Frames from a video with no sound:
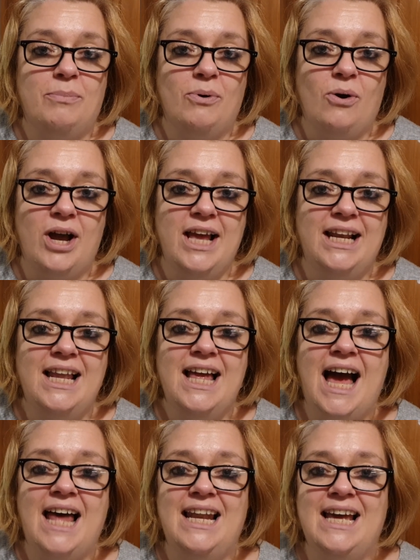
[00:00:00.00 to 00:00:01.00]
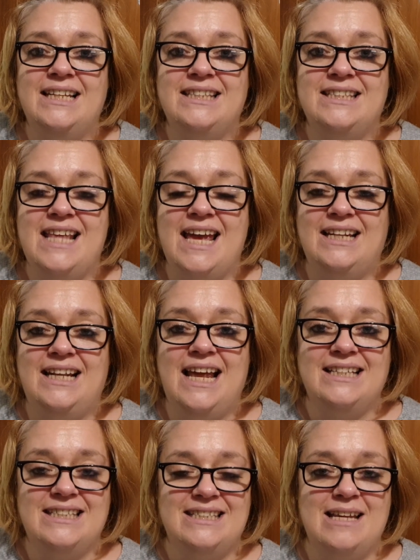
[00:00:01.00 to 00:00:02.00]
boil and let
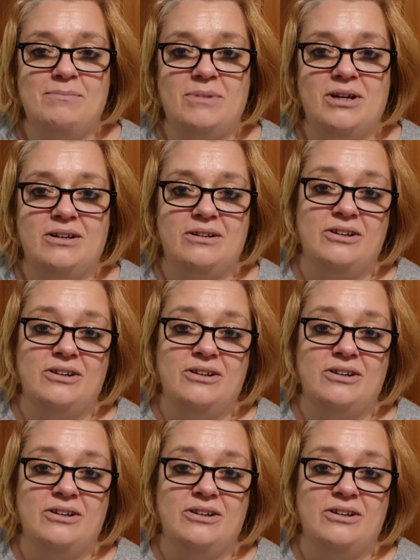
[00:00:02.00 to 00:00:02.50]
it simmer